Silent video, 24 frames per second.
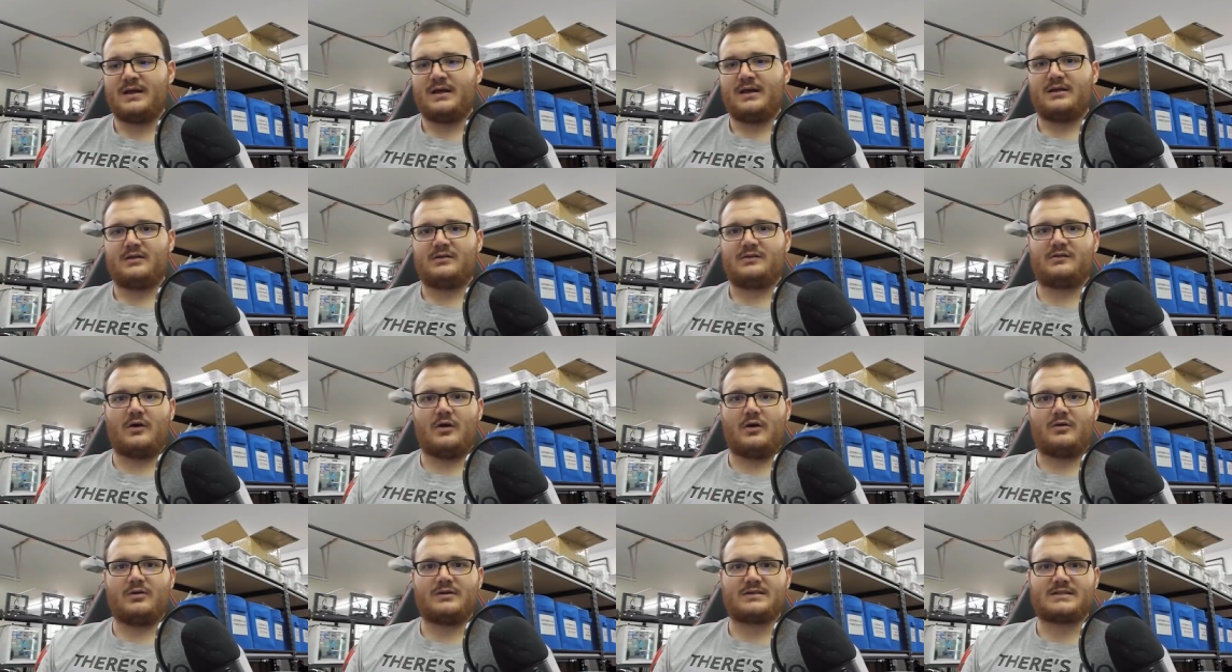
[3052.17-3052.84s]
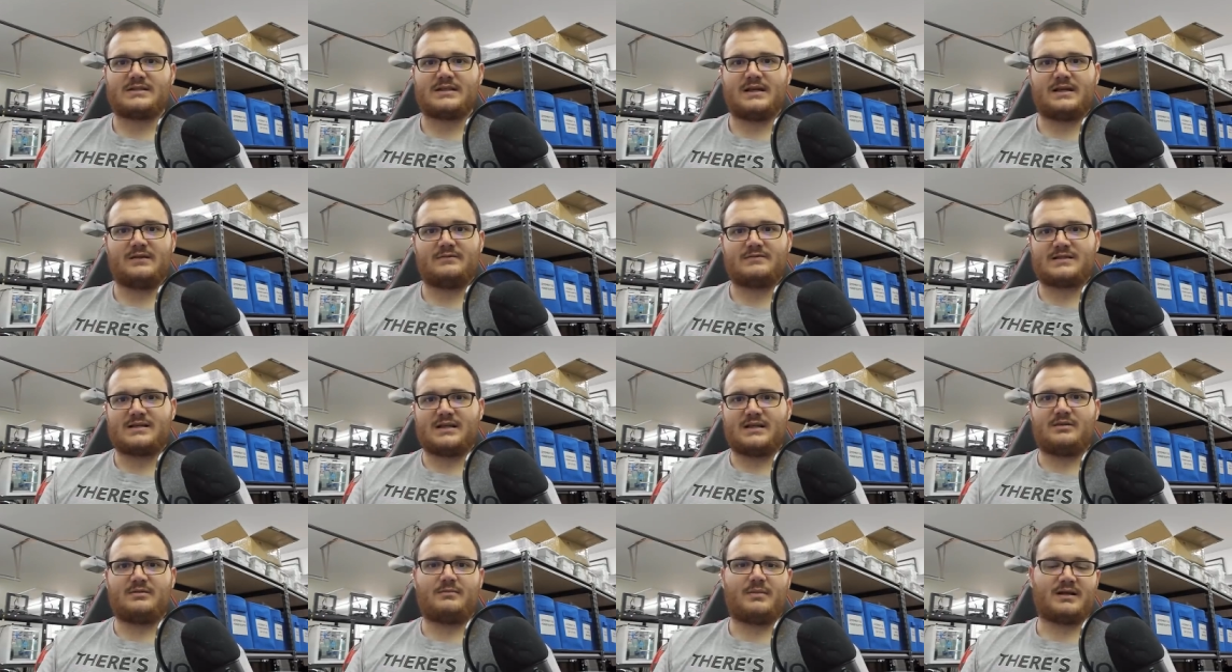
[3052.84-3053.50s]
So instead of
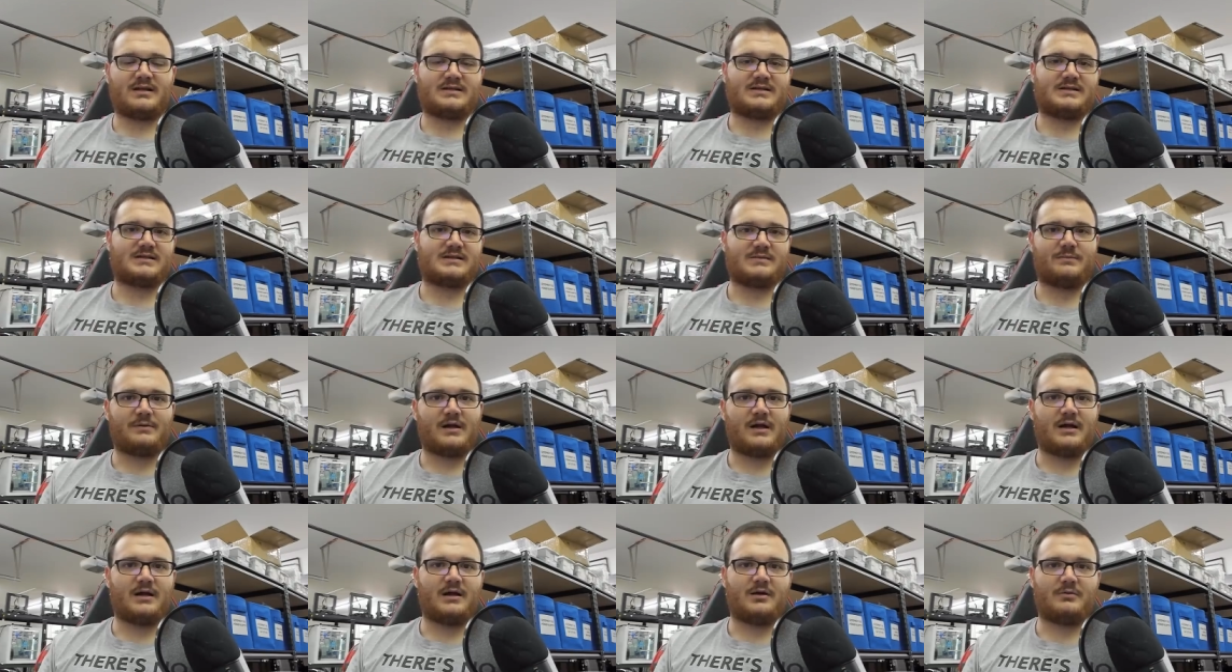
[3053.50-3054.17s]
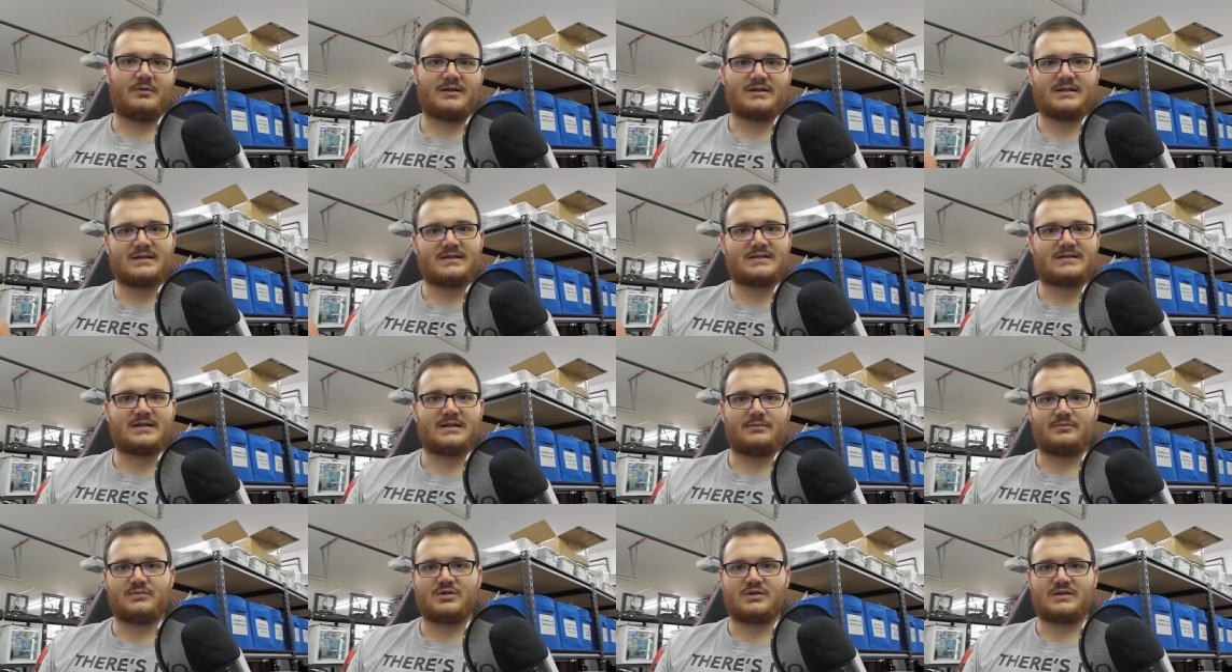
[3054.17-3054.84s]
sending them back to the supplier, we test
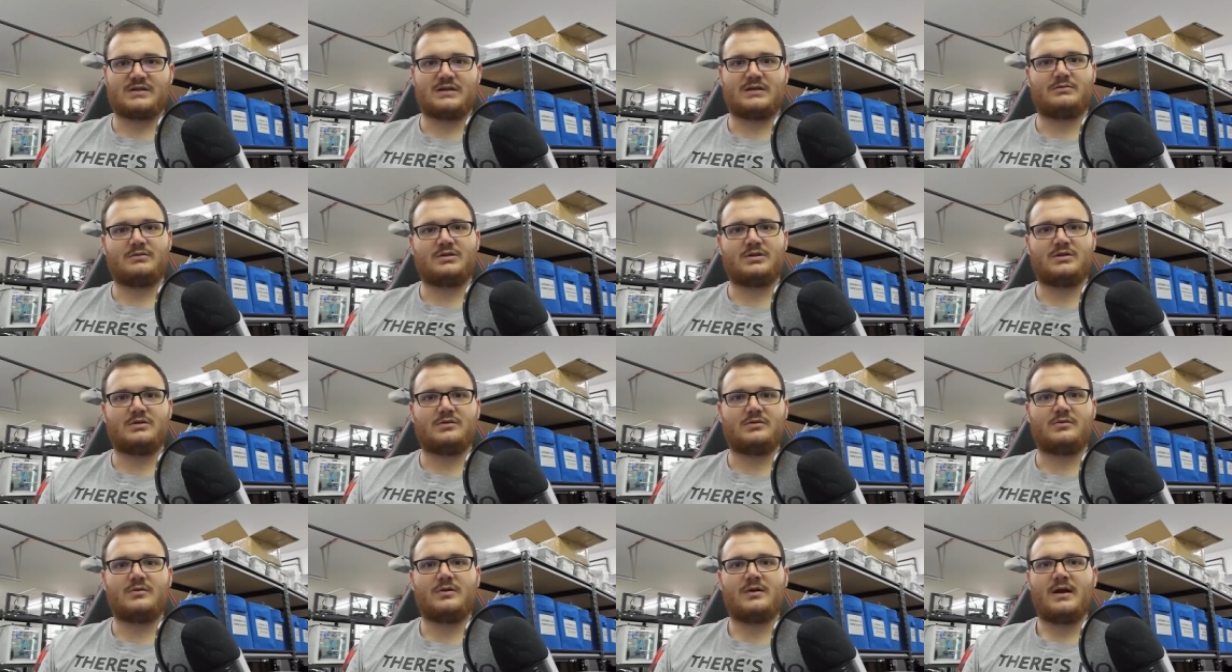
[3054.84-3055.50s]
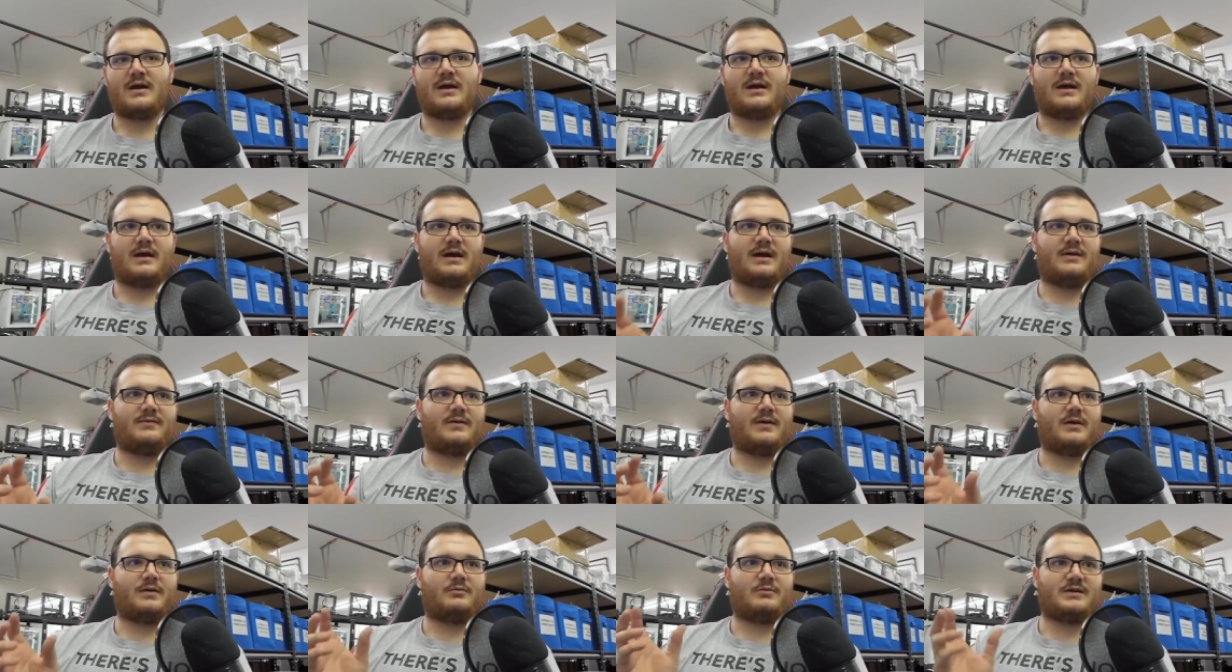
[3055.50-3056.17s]
them just like we do, and
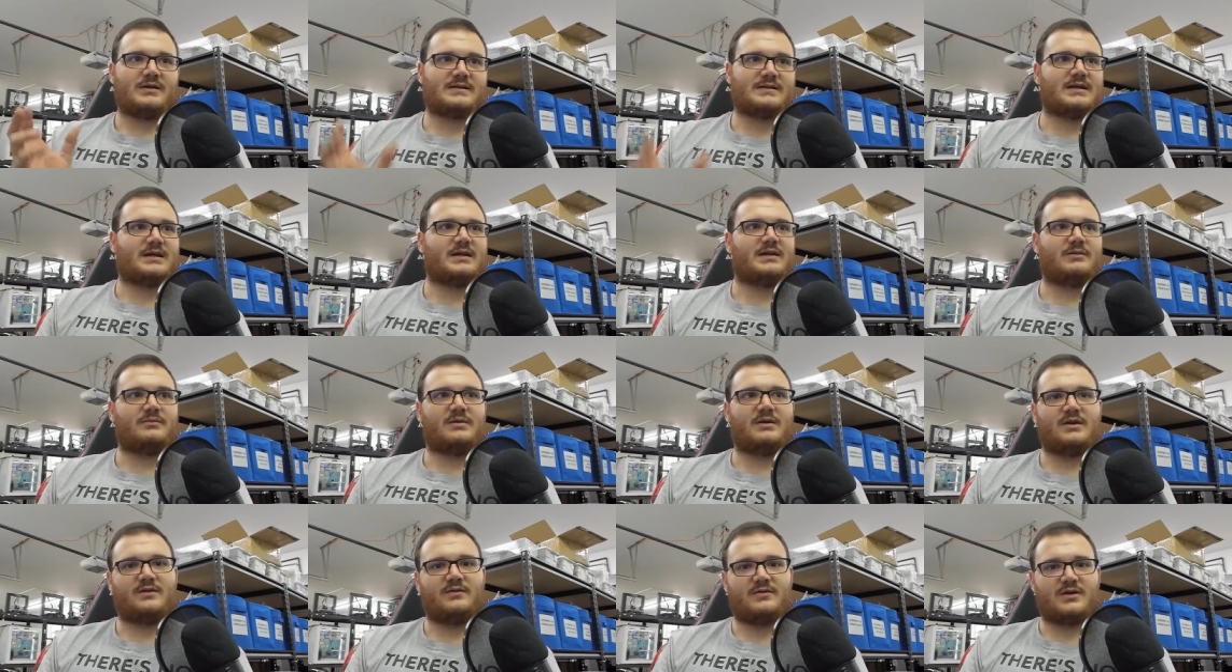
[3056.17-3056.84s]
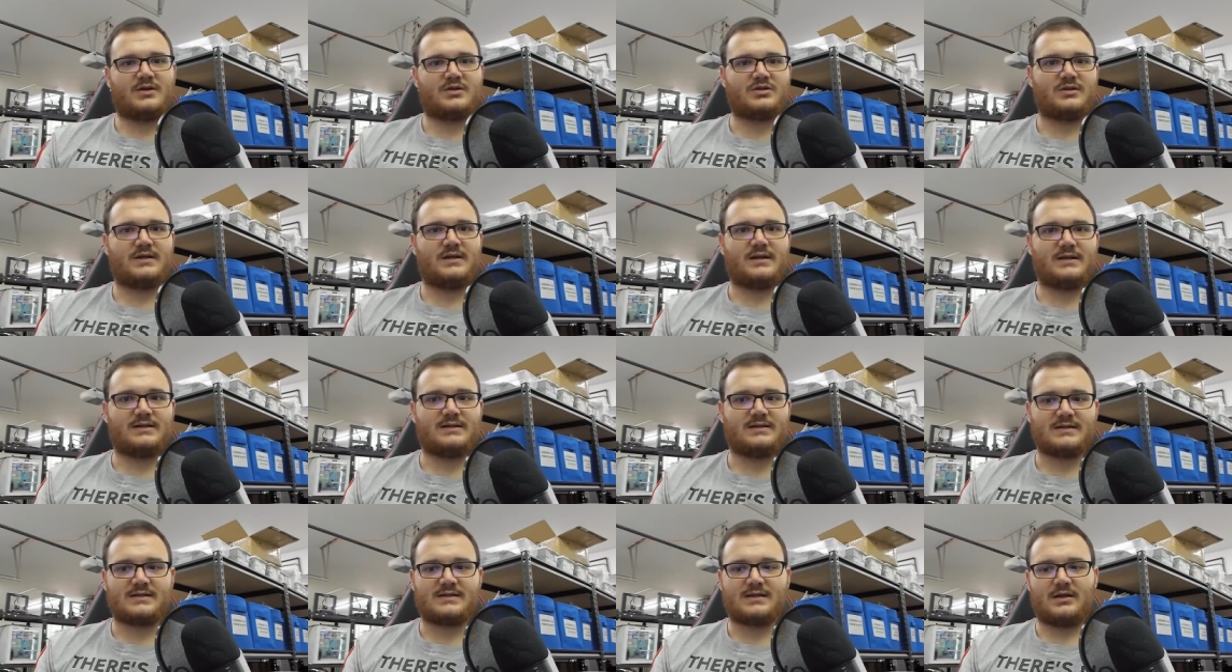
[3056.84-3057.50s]
then we sell them individually at a
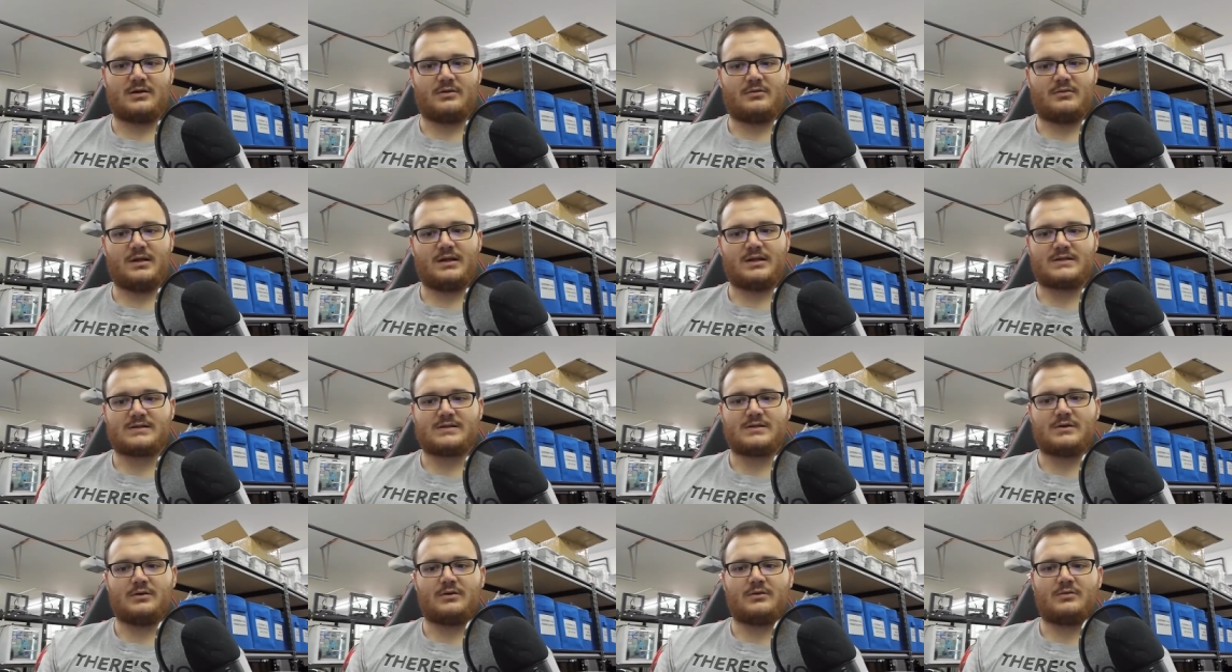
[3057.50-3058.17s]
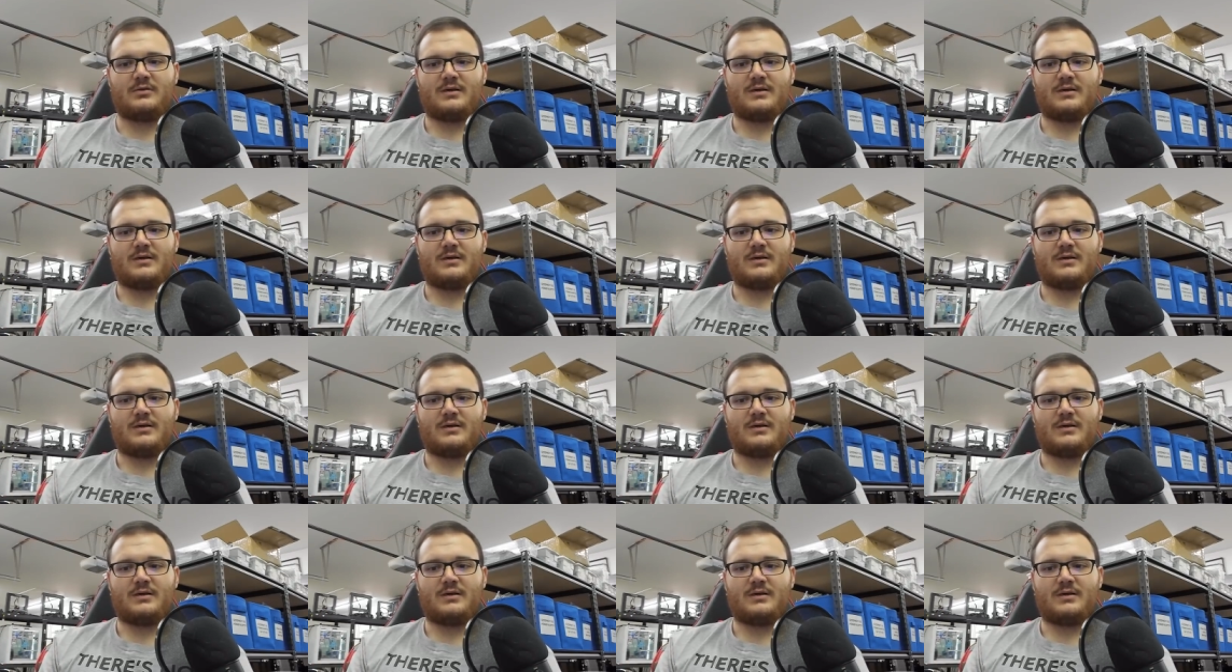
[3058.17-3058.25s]
discounted rate. So